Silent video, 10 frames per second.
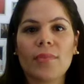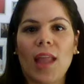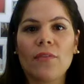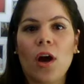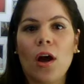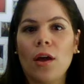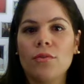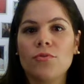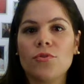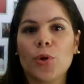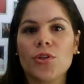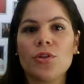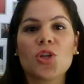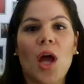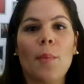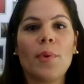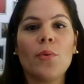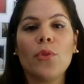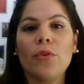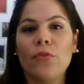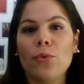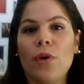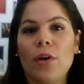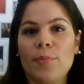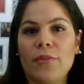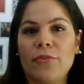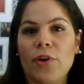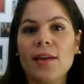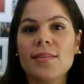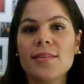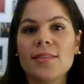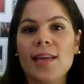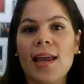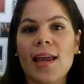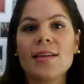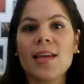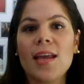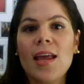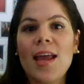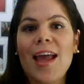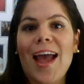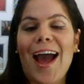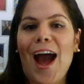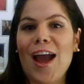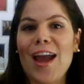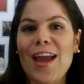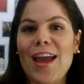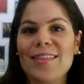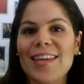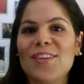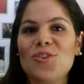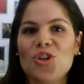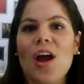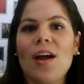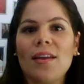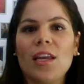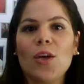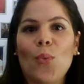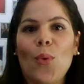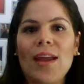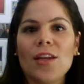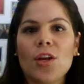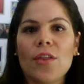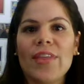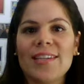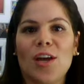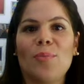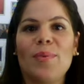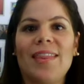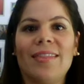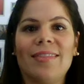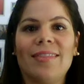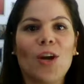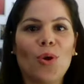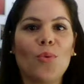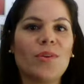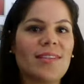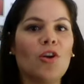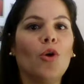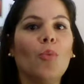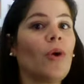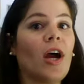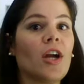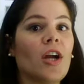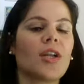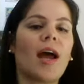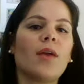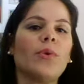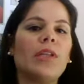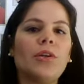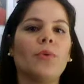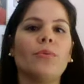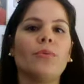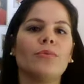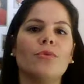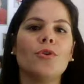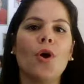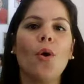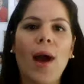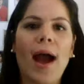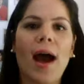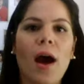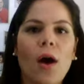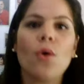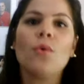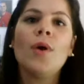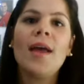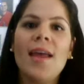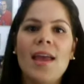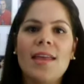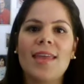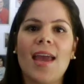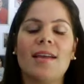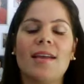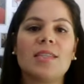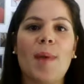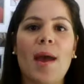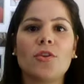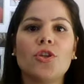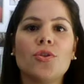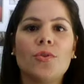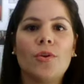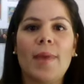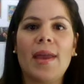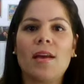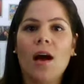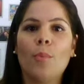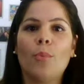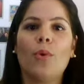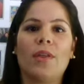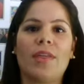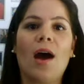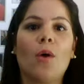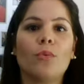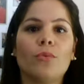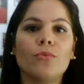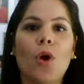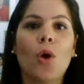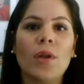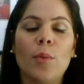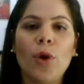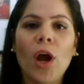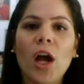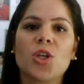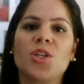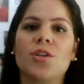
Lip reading: I've gone personal shopping with a few of my friends, and I think it's shocking when they tell me that they don't own a single brush. I really don't know how they expect to do their makeup without owning a brush,